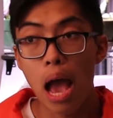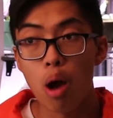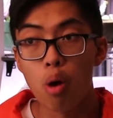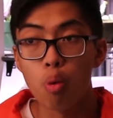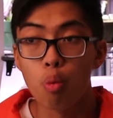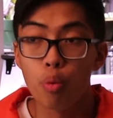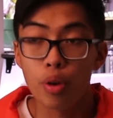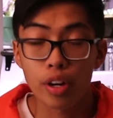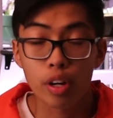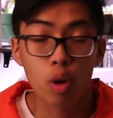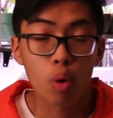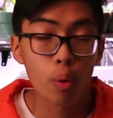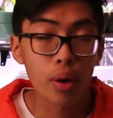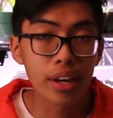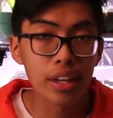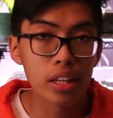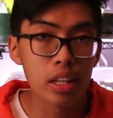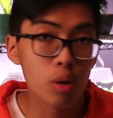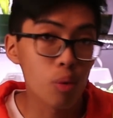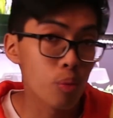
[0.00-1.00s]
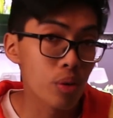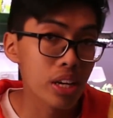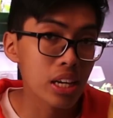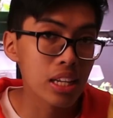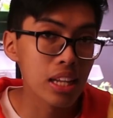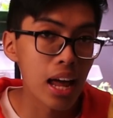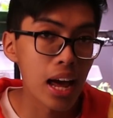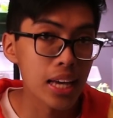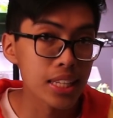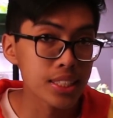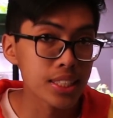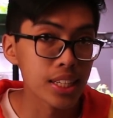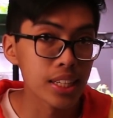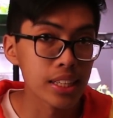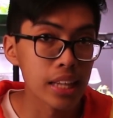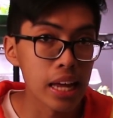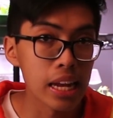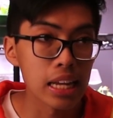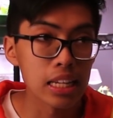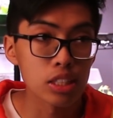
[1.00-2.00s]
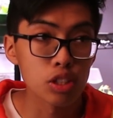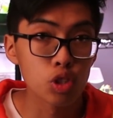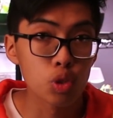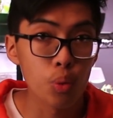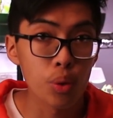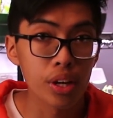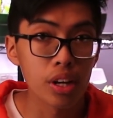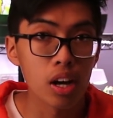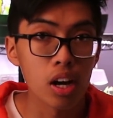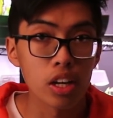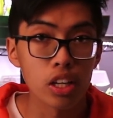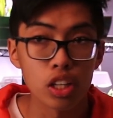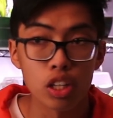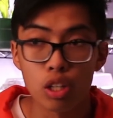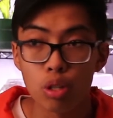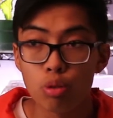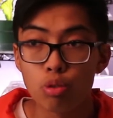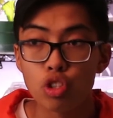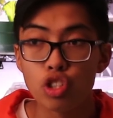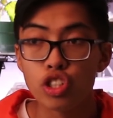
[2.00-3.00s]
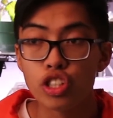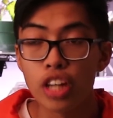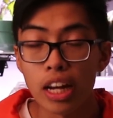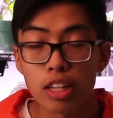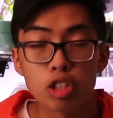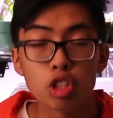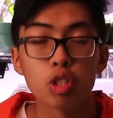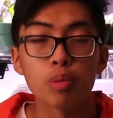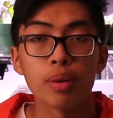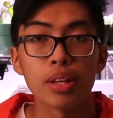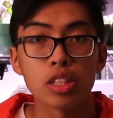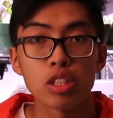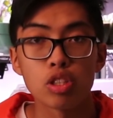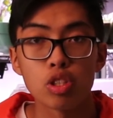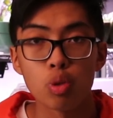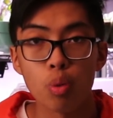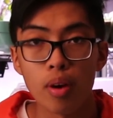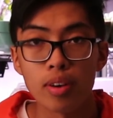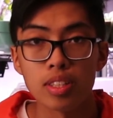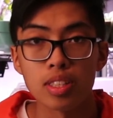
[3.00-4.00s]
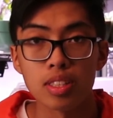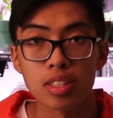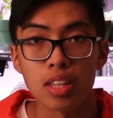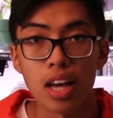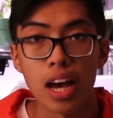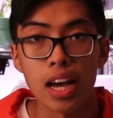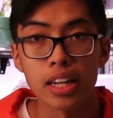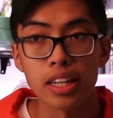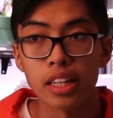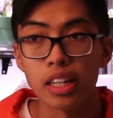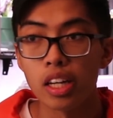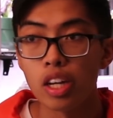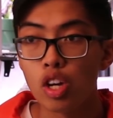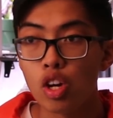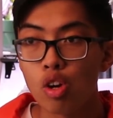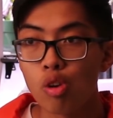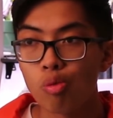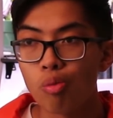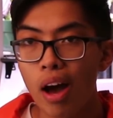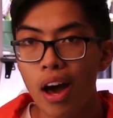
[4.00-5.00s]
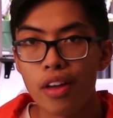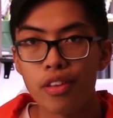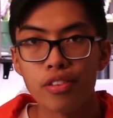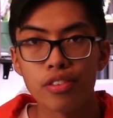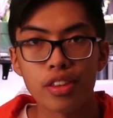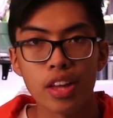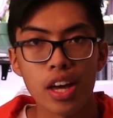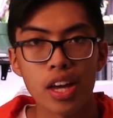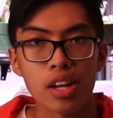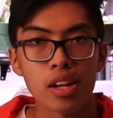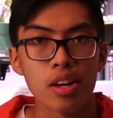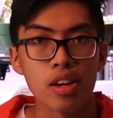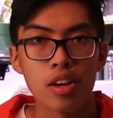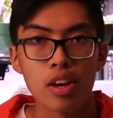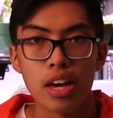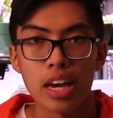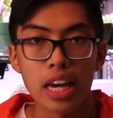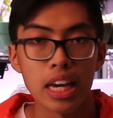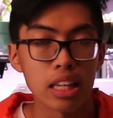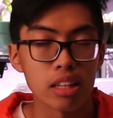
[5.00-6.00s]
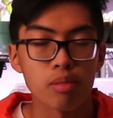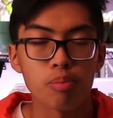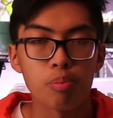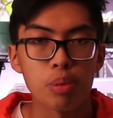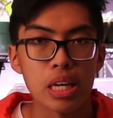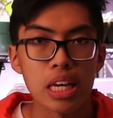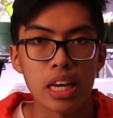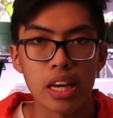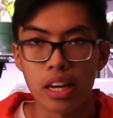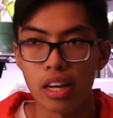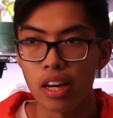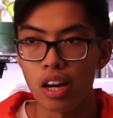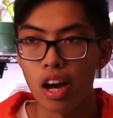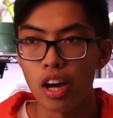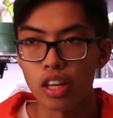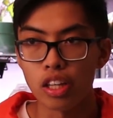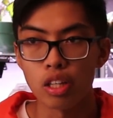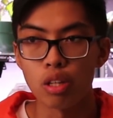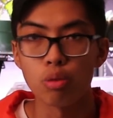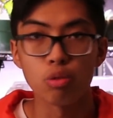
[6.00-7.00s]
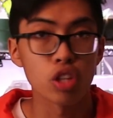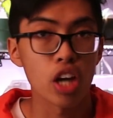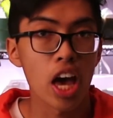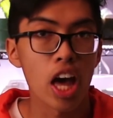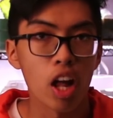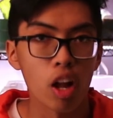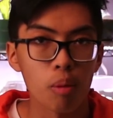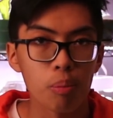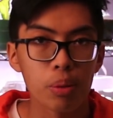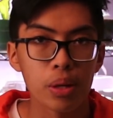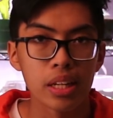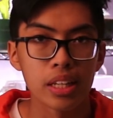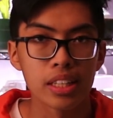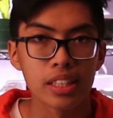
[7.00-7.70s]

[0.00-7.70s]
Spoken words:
we're quickly realizing that it's doing a huge detriment to our society rather than it being a huge help.